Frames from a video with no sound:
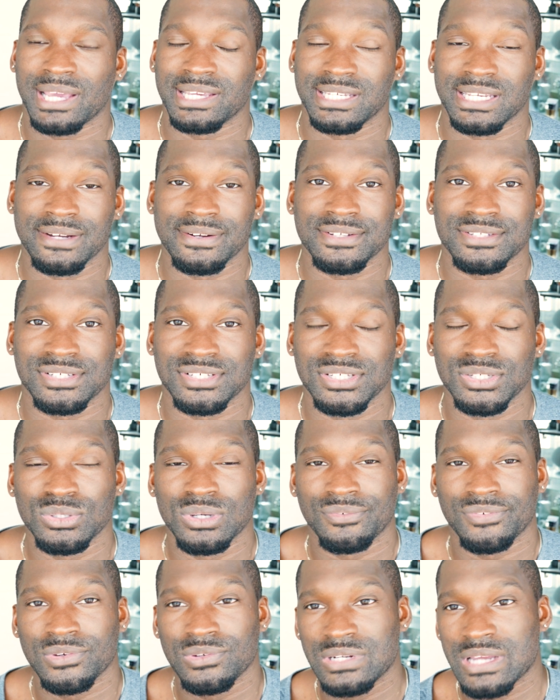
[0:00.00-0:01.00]
I guarantee
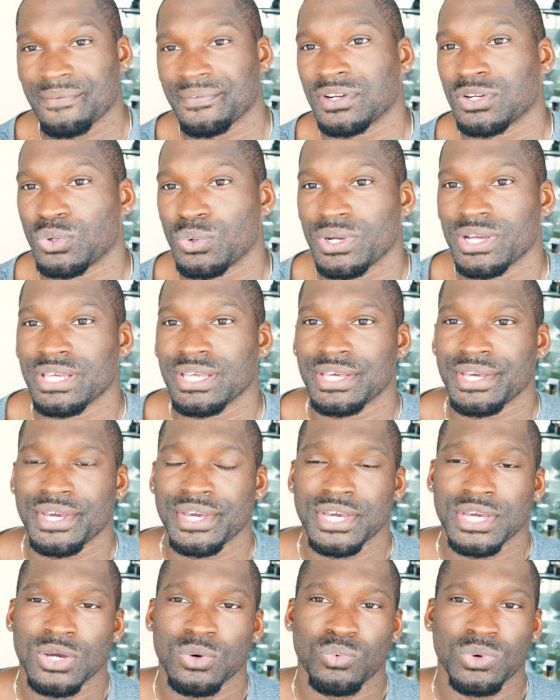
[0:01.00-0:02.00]
you, if you never quit,
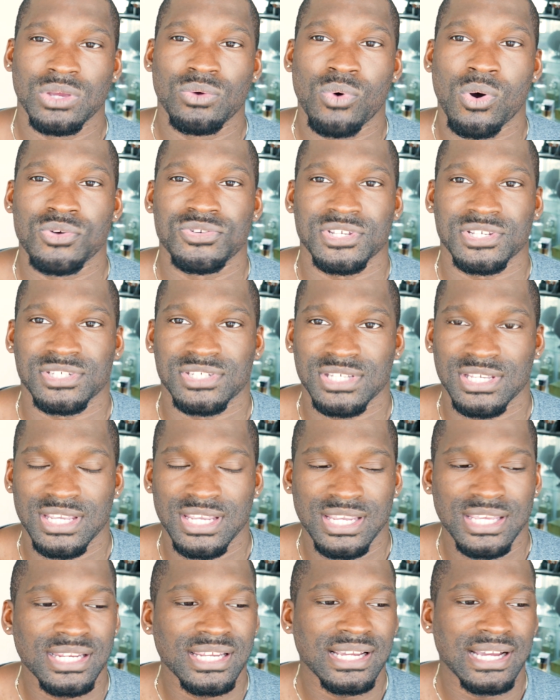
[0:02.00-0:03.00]
we will
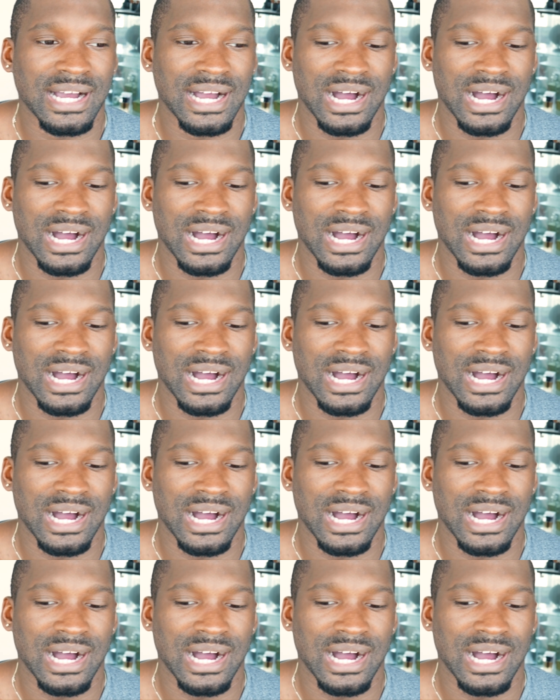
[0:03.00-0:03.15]
succeed.